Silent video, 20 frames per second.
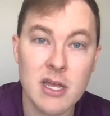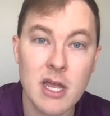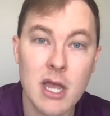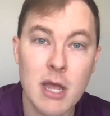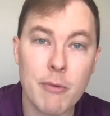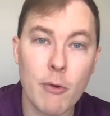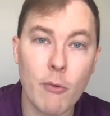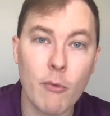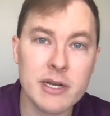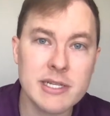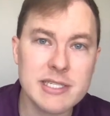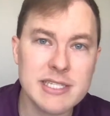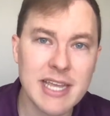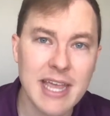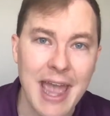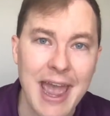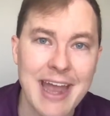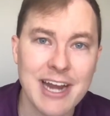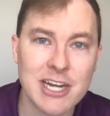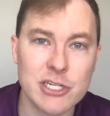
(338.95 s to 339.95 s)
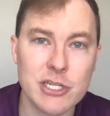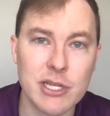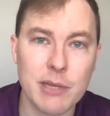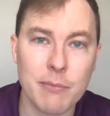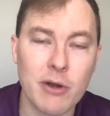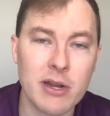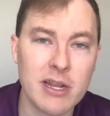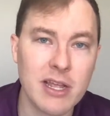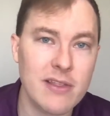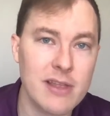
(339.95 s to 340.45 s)
But what is he actually
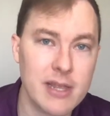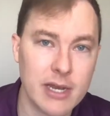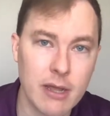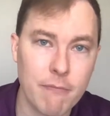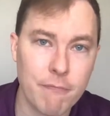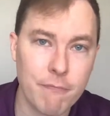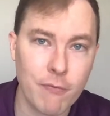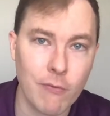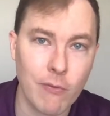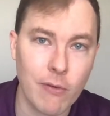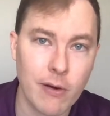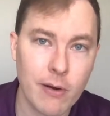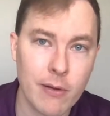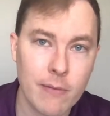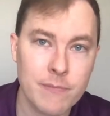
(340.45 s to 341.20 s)
bringing that up for?